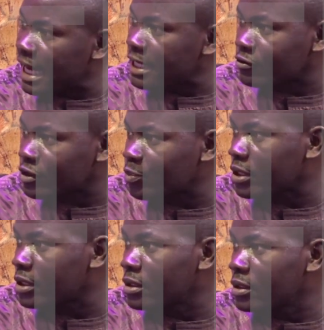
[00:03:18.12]
as we
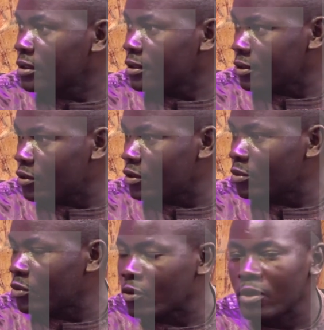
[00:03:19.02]
speak in
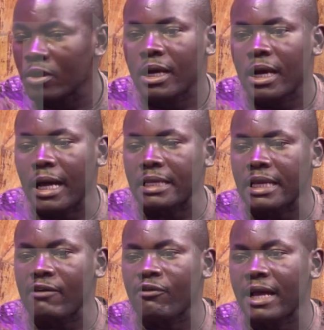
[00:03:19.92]
Oyibo. And
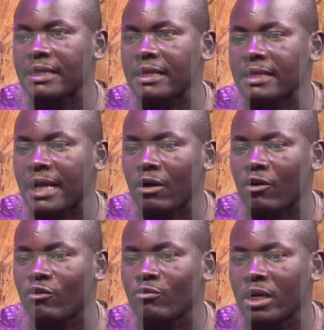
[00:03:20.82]
therefore, I think that
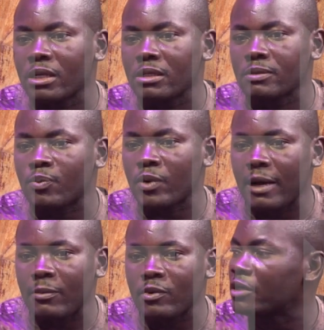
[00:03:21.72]
government,
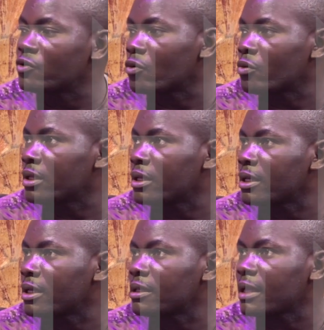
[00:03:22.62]
probably the Nyesom
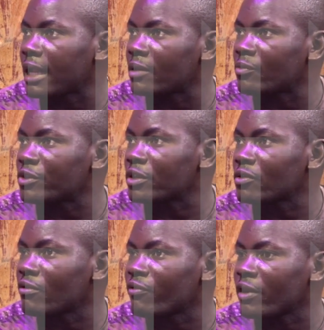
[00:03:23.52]
Wike
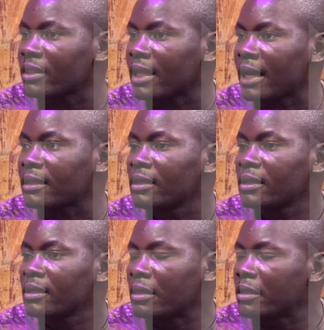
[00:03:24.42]
administration, felt that
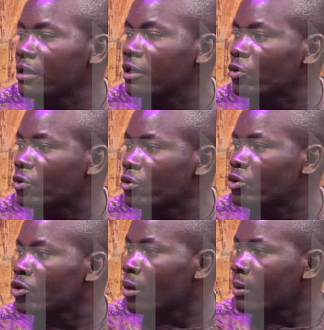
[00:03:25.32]
they needed to do
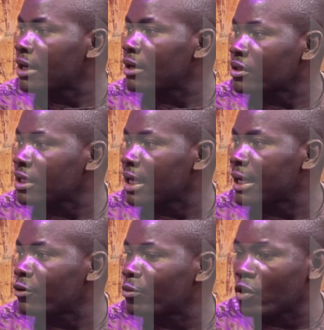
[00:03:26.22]
some kind of
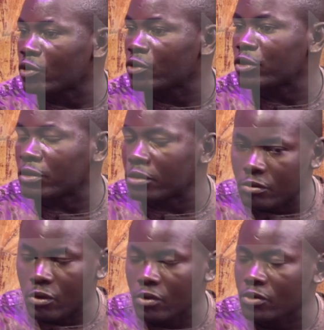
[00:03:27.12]
internal road, because the
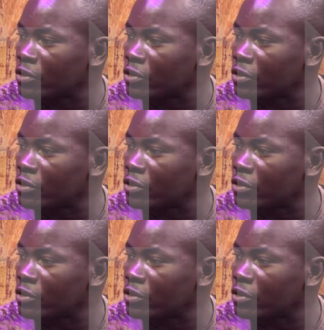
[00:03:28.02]
roads in